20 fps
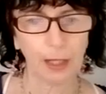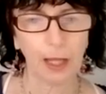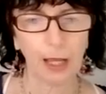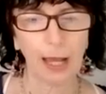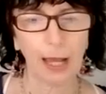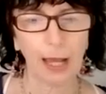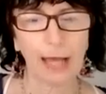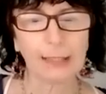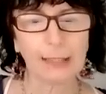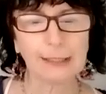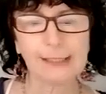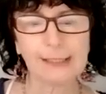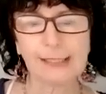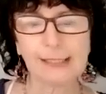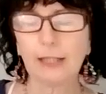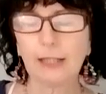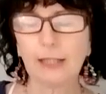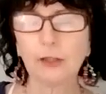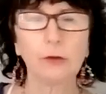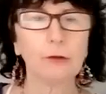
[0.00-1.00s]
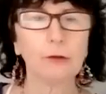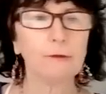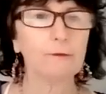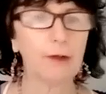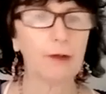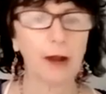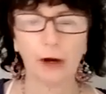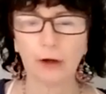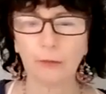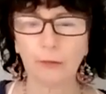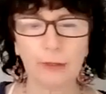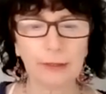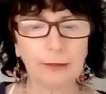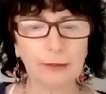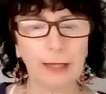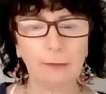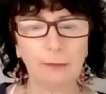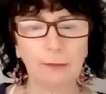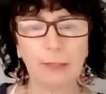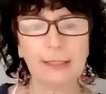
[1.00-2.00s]
Understand your environment.
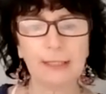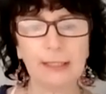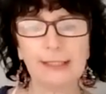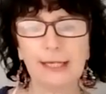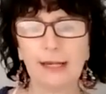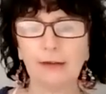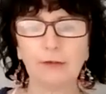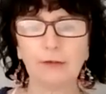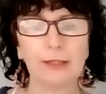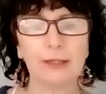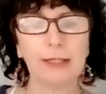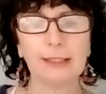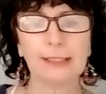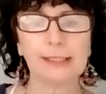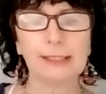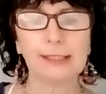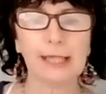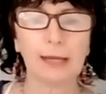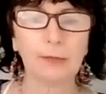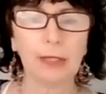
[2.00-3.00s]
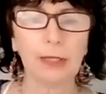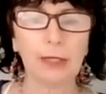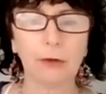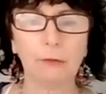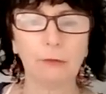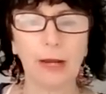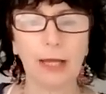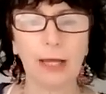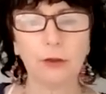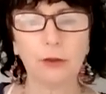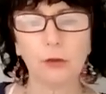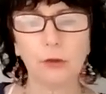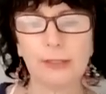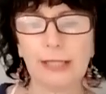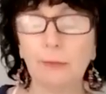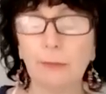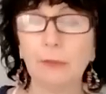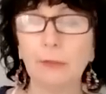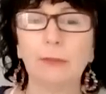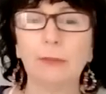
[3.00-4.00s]
That means everything that is happening around you is
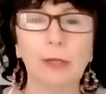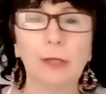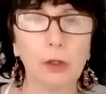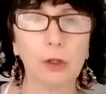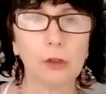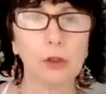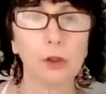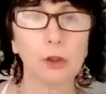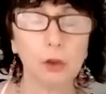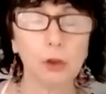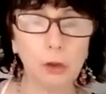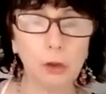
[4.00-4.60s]
happening because you